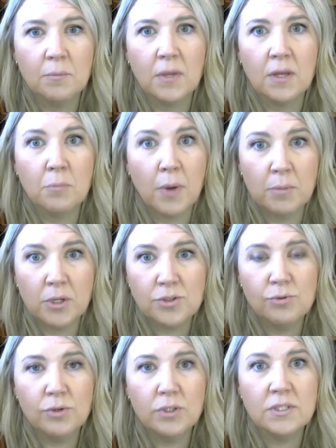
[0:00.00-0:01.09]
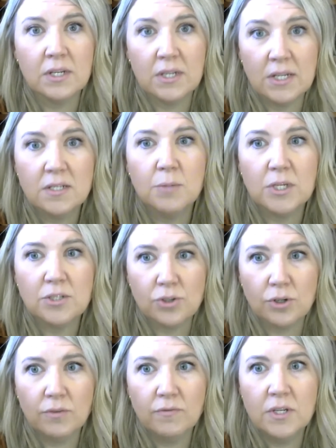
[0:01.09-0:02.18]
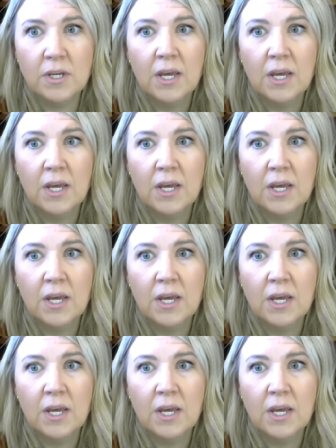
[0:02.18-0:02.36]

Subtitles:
in public schools that need to be served,